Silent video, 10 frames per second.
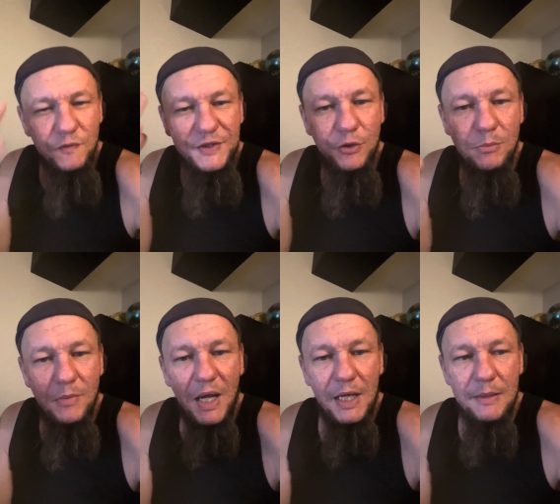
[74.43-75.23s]
it with your
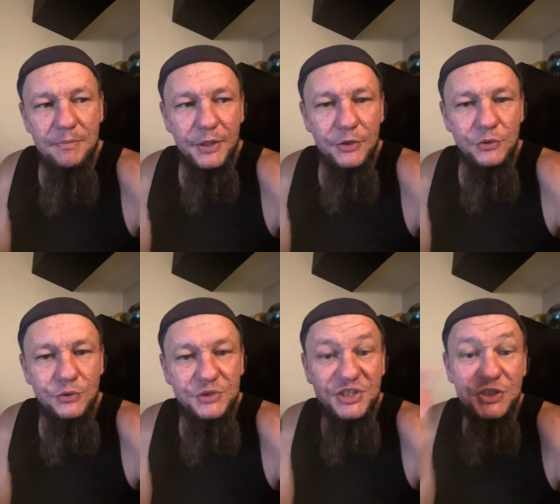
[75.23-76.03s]
mind, but you
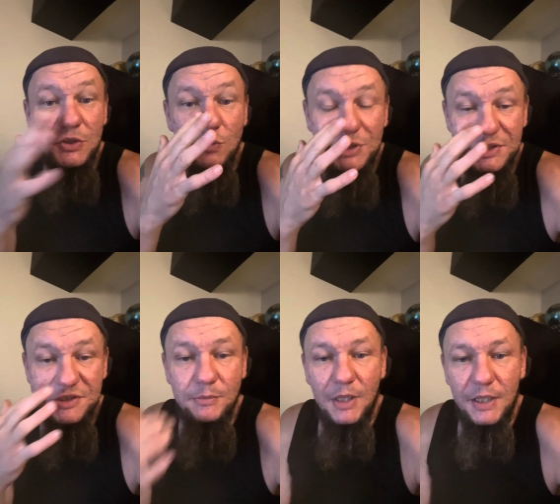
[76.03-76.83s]
you disillusion
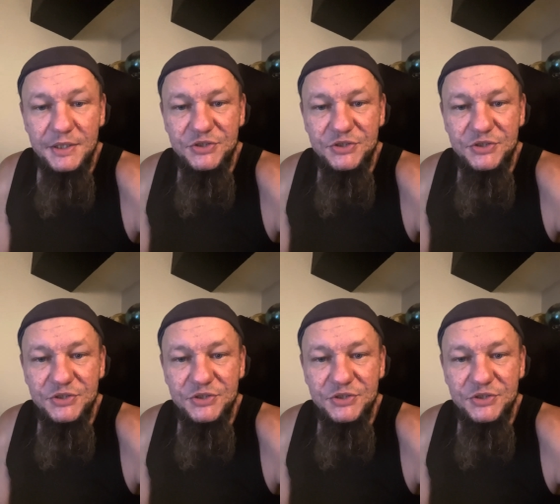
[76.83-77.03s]
somebody.